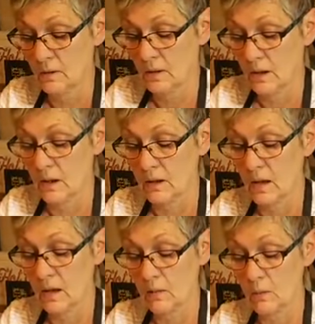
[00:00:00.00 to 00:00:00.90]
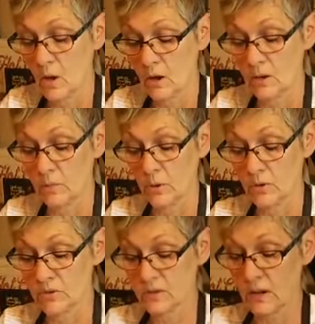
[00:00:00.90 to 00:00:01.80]
And again, I'm not going to pull
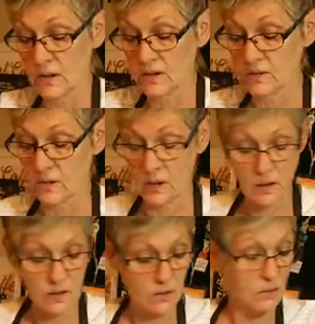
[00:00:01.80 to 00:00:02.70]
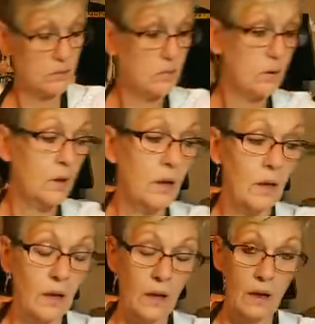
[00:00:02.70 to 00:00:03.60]
side to side.
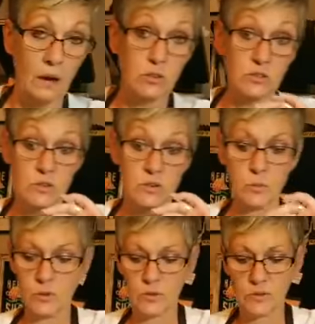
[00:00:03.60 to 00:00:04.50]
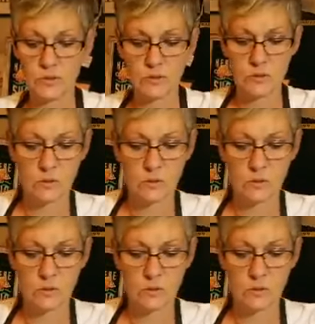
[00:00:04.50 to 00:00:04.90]
And I'm just going to put this